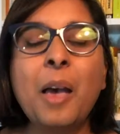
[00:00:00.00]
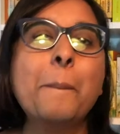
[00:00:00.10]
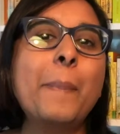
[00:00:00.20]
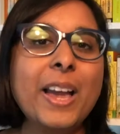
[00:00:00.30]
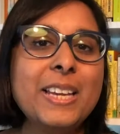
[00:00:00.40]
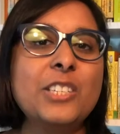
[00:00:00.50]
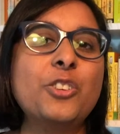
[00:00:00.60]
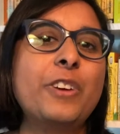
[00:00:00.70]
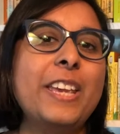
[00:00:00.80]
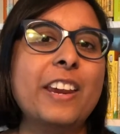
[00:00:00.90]
My
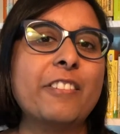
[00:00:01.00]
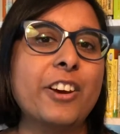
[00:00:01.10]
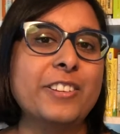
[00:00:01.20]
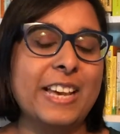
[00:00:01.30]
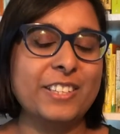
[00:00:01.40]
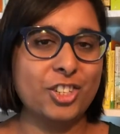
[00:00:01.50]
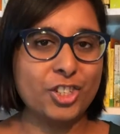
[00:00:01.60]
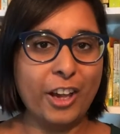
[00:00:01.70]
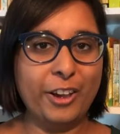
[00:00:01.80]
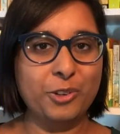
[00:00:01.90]
story heroes as a
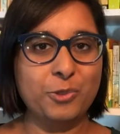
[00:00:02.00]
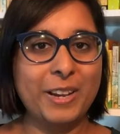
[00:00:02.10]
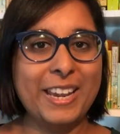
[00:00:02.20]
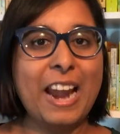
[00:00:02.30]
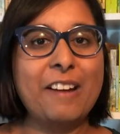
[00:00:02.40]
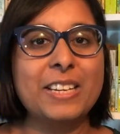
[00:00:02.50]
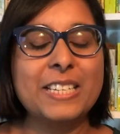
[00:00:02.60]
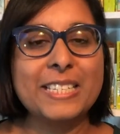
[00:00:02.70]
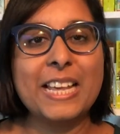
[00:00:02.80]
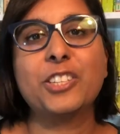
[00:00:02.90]
child were
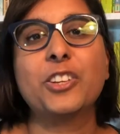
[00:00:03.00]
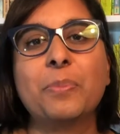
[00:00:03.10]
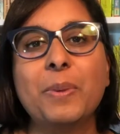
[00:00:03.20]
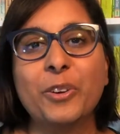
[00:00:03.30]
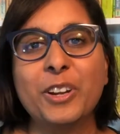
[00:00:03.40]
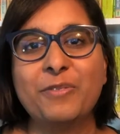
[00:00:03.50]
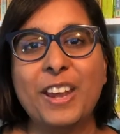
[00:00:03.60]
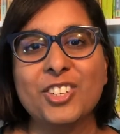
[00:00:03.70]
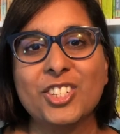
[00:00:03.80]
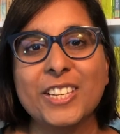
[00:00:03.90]
characters that took me on
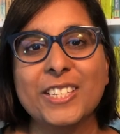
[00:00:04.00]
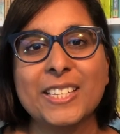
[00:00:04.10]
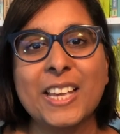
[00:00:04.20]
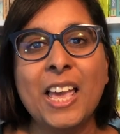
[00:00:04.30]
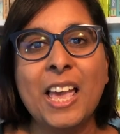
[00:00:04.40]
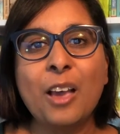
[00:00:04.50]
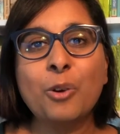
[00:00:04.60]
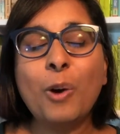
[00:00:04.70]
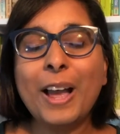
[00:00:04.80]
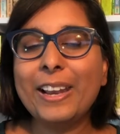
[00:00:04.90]
adventures,
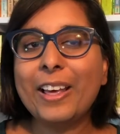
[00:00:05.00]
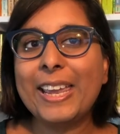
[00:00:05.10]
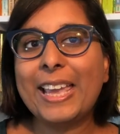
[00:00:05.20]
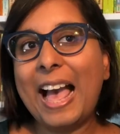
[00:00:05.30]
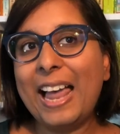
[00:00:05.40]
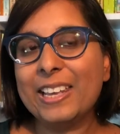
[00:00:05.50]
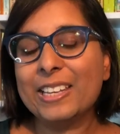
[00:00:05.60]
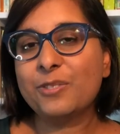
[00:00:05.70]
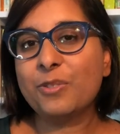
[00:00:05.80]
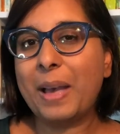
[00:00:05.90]
quite like
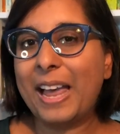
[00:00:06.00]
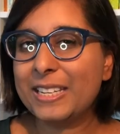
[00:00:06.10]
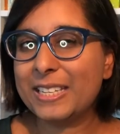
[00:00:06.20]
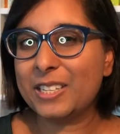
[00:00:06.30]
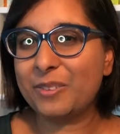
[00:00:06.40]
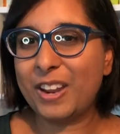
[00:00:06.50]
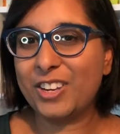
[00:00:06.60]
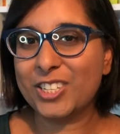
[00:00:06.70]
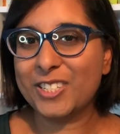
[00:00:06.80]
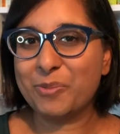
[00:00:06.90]
Alice from Alice's
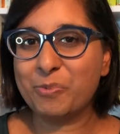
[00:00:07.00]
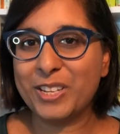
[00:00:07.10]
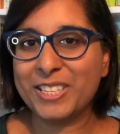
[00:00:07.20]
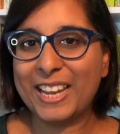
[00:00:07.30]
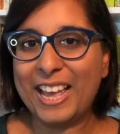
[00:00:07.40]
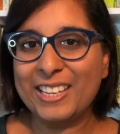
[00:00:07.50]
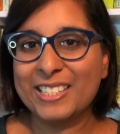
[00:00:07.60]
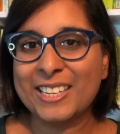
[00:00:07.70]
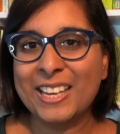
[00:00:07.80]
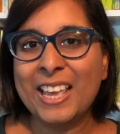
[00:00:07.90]
Adventures in
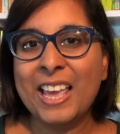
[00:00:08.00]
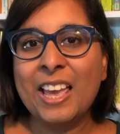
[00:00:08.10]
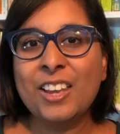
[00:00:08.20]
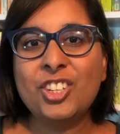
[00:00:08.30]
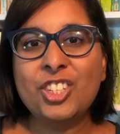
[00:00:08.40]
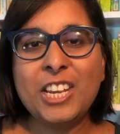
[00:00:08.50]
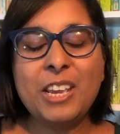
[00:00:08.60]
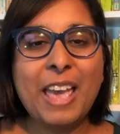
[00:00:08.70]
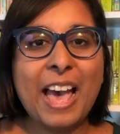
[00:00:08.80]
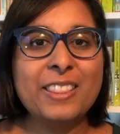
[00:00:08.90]
Wonderland.
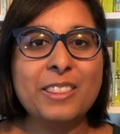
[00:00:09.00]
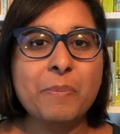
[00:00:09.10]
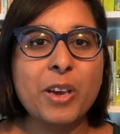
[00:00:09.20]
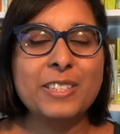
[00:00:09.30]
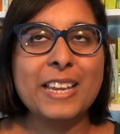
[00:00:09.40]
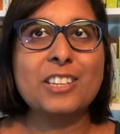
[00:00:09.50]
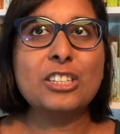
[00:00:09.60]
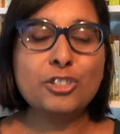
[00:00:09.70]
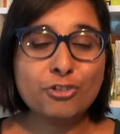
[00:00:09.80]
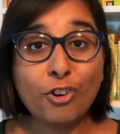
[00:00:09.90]
She had the most
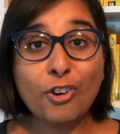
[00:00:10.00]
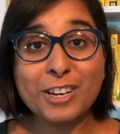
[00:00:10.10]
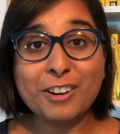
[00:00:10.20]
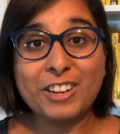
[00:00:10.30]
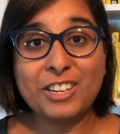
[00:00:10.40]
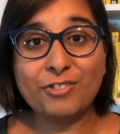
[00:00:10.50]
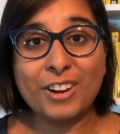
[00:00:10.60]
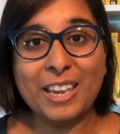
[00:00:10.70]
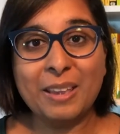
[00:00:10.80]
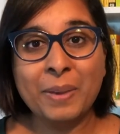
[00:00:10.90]
extraordinary
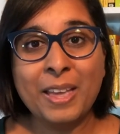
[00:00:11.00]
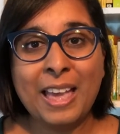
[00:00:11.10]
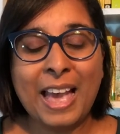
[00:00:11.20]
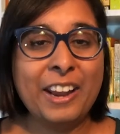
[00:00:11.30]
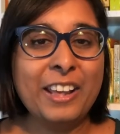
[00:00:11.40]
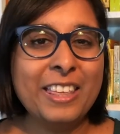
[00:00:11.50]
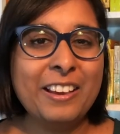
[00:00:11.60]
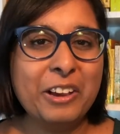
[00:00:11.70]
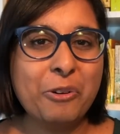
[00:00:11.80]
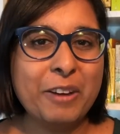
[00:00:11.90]
dream, and I
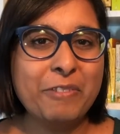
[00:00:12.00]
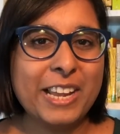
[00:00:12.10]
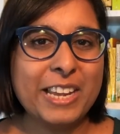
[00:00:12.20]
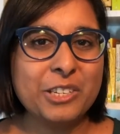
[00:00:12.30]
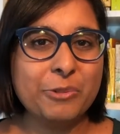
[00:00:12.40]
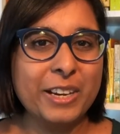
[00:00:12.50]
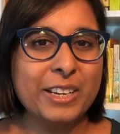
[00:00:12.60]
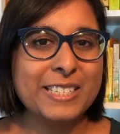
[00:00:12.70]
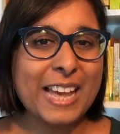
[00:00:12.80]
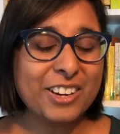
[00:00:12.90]
think I quite relate to her
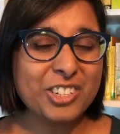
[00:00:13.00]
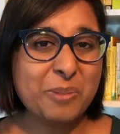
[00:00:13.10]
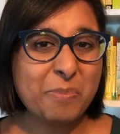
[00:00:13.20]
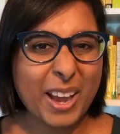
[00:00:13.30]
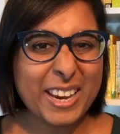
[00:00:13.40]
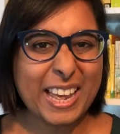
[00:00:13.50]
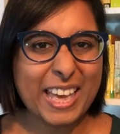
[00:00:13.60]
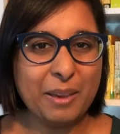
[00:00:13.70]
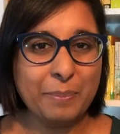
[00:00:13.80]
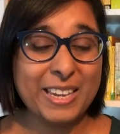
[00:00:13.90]
because actually my
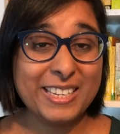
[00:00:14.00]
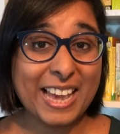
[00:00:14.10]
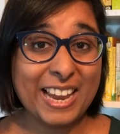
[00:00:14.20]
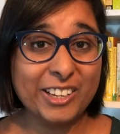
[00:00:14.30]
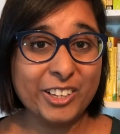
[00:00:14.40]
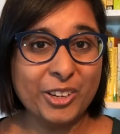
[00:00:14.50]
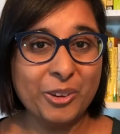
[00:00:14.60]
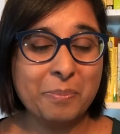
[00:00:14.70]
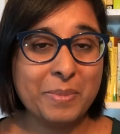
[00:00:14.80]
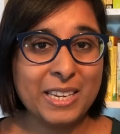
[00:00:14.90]
name in
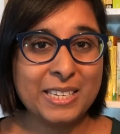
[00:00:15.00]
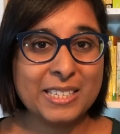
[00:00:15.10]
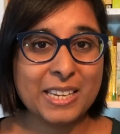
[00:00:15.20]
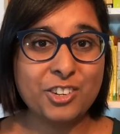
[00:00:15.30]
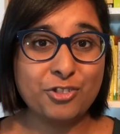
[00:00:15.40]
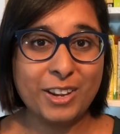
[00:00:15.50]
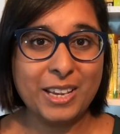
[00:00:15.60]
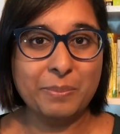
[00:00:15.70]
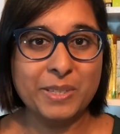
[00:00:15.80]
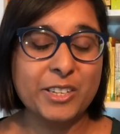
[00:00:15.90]
Telugu means
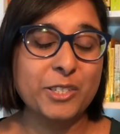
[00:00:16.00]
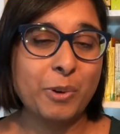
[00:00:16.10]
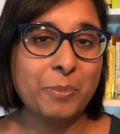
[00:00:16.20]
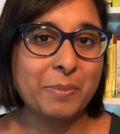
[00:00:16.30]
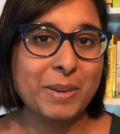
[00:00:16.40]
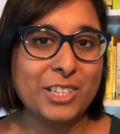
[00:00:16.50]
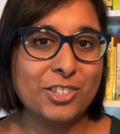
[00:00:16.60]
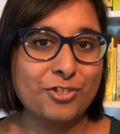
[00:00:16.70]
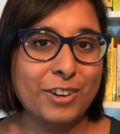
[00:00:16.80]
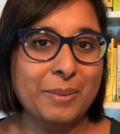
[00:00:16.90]
dream, so Swapna means
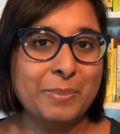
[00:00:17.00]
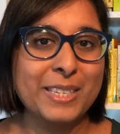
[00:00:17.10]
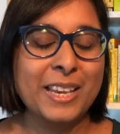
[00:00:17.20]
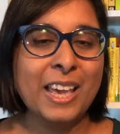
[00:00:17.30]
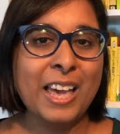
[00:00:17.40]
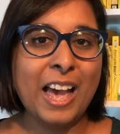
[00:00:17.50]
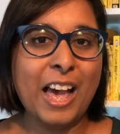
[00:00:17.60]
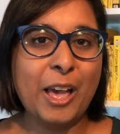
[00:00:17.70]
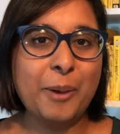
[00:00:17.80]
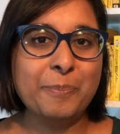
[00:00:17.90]
dreams.
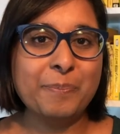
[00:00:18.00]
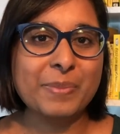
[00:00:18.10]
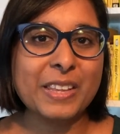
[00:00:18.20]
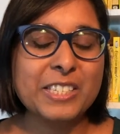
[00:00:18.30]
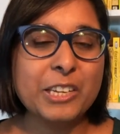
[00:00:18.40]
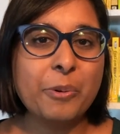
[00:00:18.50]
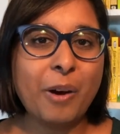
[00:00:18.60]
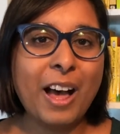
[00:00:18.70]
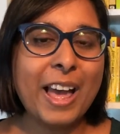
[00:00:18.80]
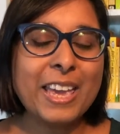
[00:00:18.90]
So
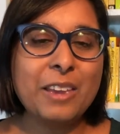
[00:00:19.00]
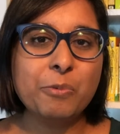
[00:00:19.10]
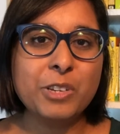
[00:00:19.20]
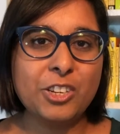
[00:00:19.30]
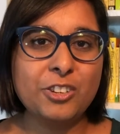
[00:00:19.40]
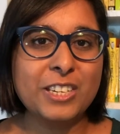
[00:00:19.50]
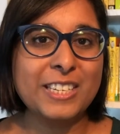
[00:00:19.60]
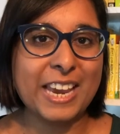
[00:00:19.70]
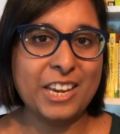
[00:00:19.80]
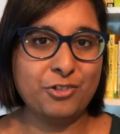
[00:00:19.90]
I was used to
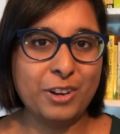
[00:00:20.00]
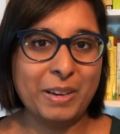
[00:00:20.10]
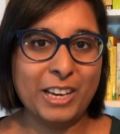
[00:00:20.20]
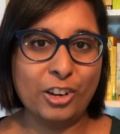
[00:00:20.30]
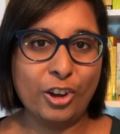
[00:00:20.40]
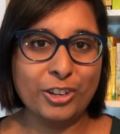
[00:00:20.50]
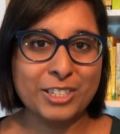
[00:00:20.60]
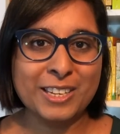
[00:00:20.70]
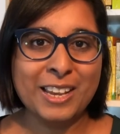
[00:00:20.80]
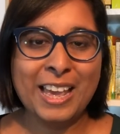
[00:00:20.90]
daydreaming a
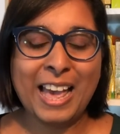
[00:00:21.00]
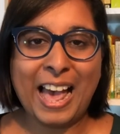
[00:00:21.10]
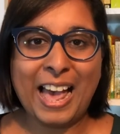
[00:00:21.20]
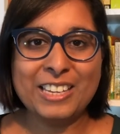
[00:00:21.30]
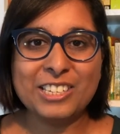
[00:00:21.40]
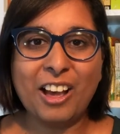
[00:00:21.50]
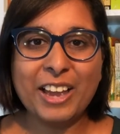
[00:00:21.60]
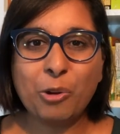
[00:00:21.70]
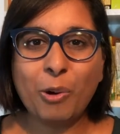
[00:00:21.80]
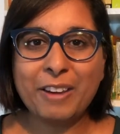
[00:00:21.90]
lot, and
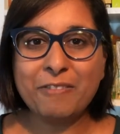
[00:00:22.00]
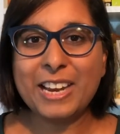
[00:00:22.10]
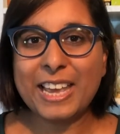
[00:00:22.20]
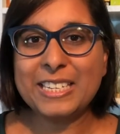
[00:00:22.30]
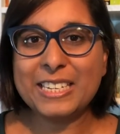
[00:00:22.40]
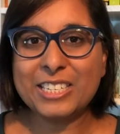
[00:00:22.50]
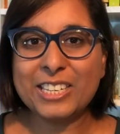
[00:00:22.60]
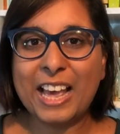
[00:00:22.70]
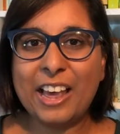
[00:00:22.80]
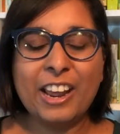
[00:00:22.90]
I quite related to
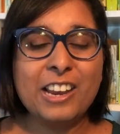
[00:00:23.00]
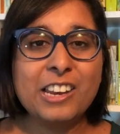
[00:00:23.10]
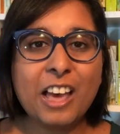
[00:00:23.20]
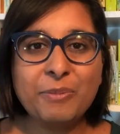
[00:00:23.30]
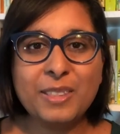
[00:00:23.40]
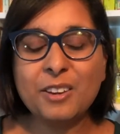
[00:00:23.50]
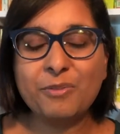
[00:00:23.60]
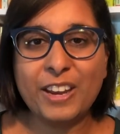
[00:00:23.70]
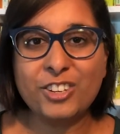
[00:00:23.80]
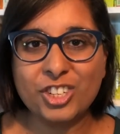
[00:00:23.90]
that, and I loved the
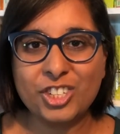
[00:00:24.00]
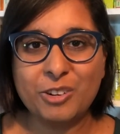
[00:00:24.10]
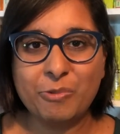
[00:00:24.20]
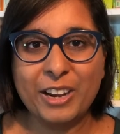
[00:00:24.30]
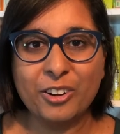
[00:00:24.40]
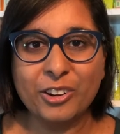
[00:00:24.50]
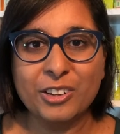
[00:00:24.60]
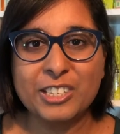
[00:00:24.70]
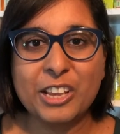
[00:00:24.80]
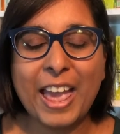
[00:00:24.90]
adventure she went
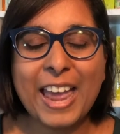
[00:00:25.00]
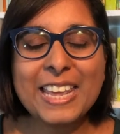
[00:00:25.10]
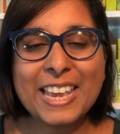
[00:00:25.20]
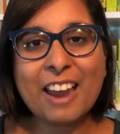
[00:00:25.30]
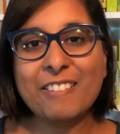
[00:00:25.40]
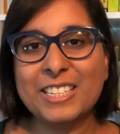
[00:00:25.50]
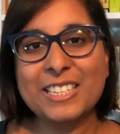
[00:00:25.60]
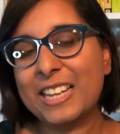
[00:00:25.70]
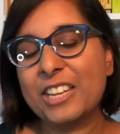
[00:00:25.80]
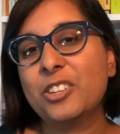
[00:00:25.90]
on. So any
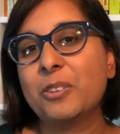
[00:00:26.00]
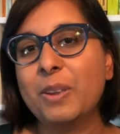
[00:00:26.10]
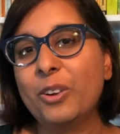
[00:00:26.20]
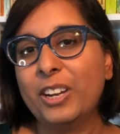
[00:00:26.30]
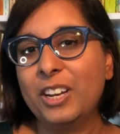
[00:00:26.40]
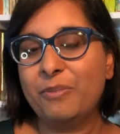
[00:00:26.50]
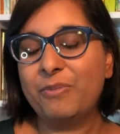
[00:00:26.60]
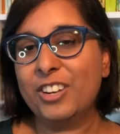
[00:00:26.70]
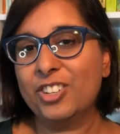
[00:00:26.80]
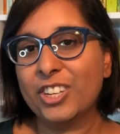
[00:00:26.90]
characters that took me on an
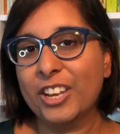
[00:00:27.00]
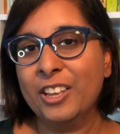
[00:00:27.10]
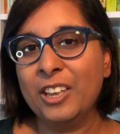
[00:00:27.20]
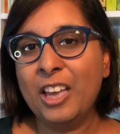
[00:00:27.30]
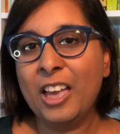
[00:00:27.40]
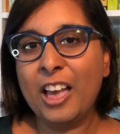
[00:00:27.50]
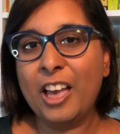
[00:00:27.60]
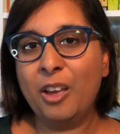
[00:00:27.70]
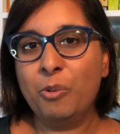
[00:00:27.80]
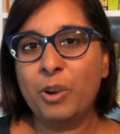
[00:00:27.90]
adventure
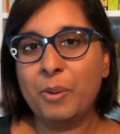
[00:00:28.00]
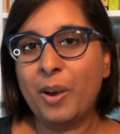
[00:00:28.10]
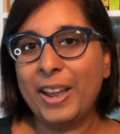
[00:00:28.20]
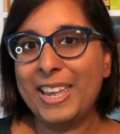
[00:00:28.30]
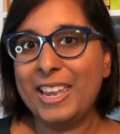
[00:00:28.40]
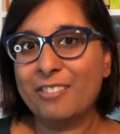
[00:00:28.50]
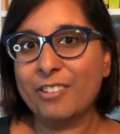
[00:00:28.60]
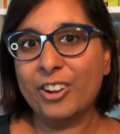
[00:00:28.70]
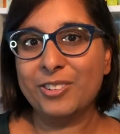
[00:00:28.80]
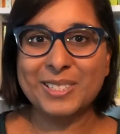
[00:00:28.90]
were my
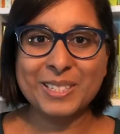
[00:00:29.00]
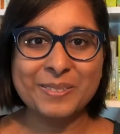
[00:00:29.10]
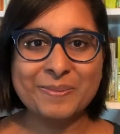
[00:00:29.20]
heroes.